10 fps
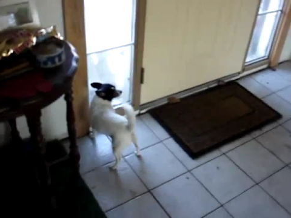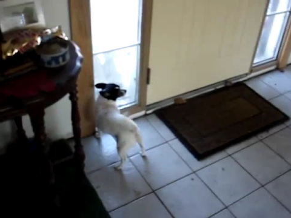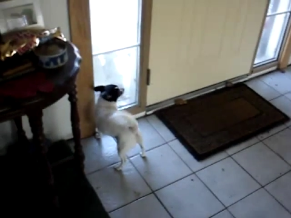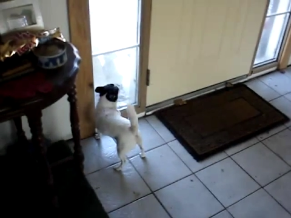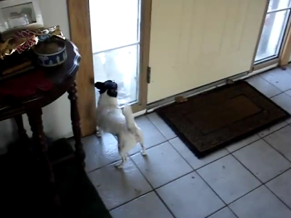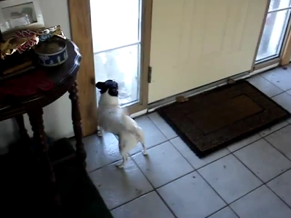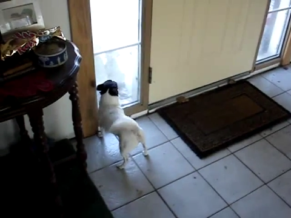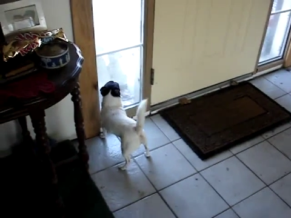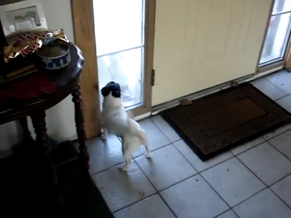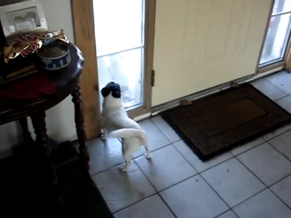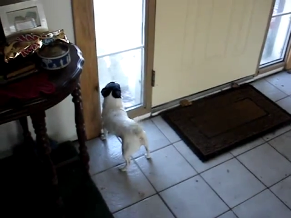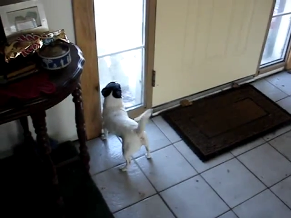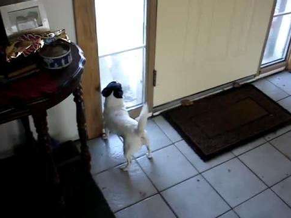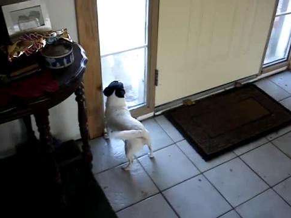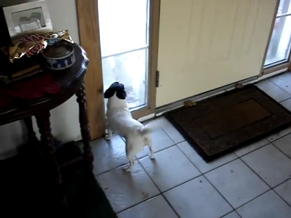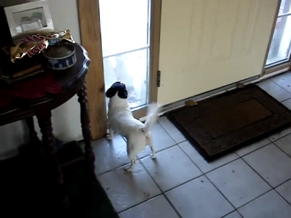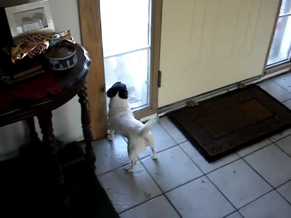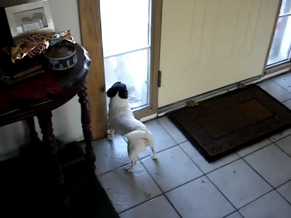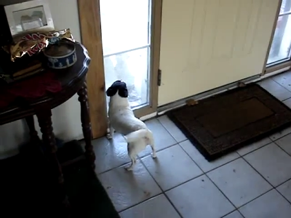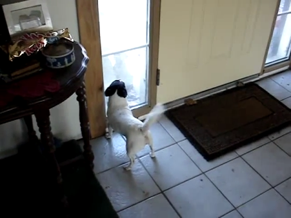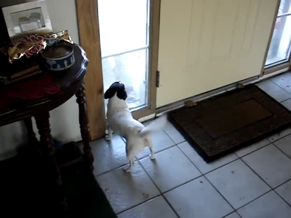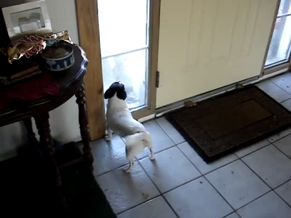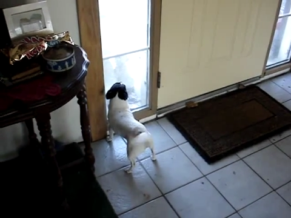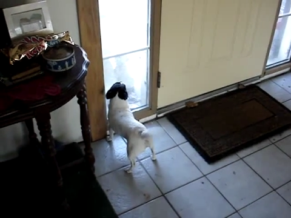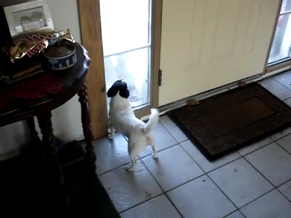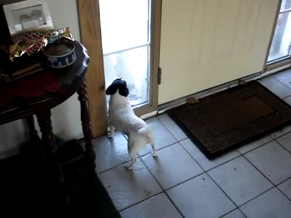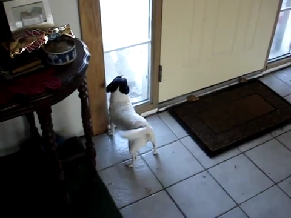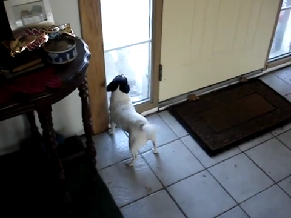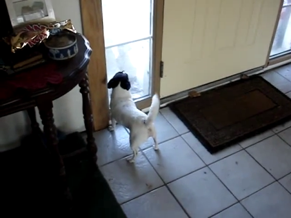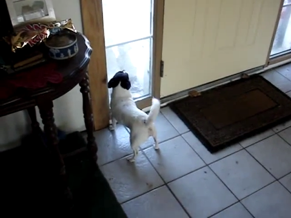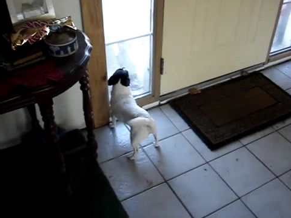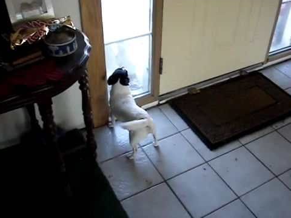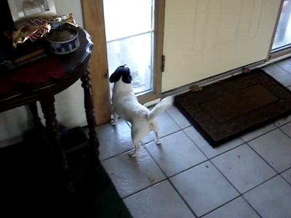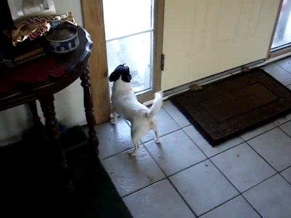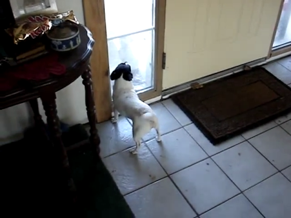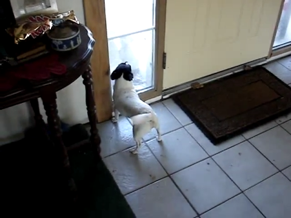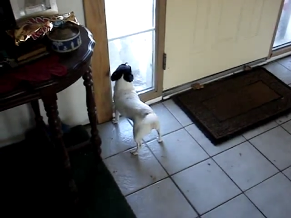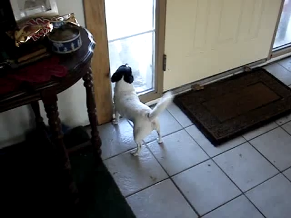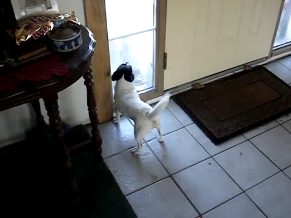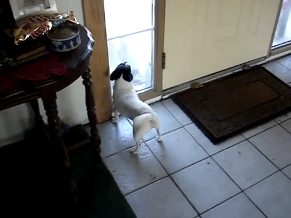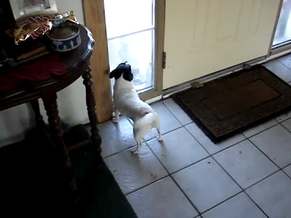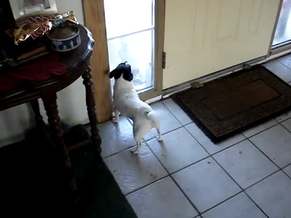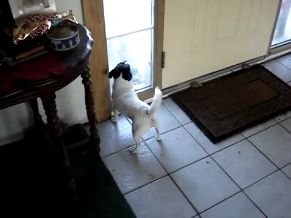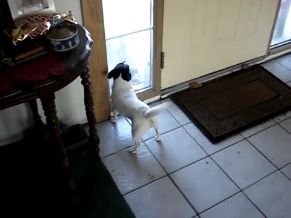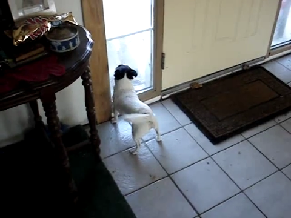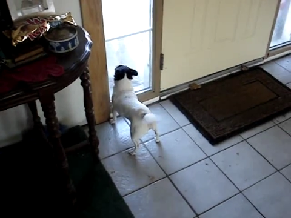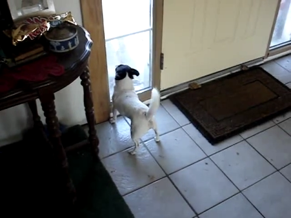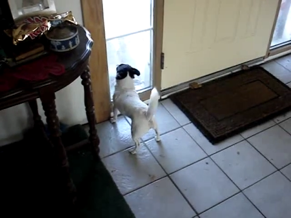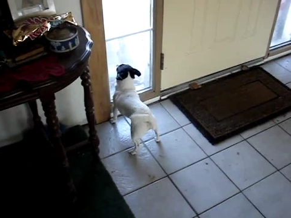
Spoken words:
(no speaker visible)